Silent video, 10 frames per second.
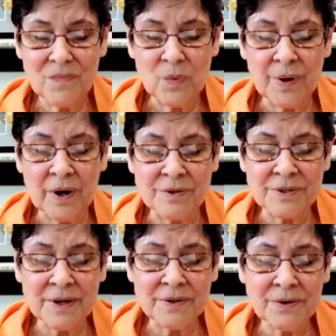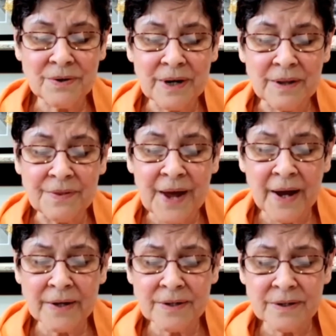We are centered in
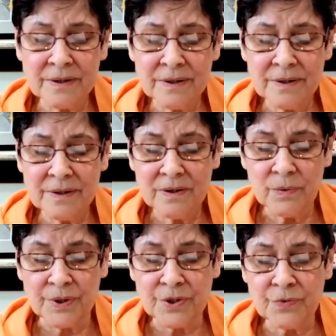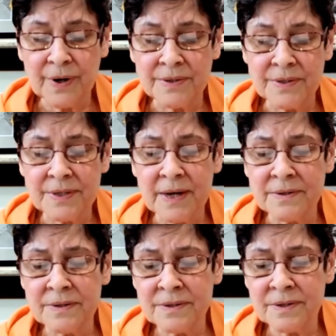that which
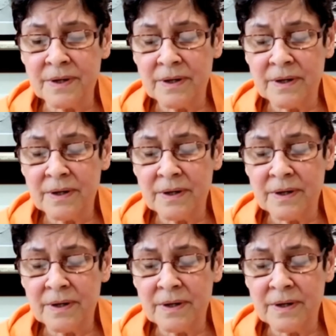transcends